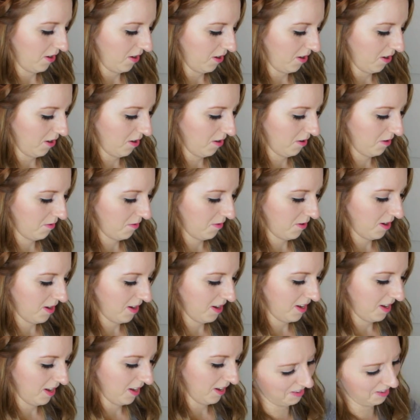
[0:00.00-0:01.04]

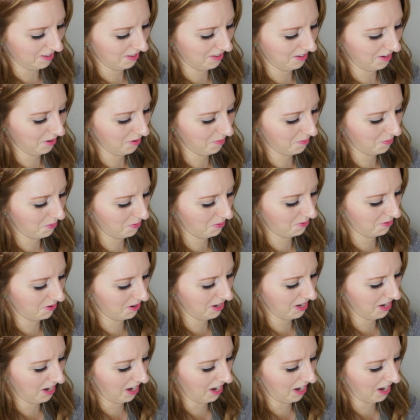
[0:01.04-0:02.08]
Alrighty, it's still
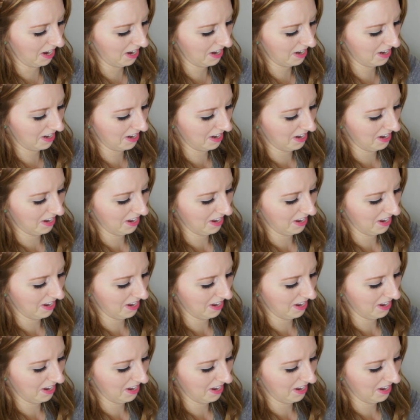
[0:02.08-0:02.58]
pretty hot.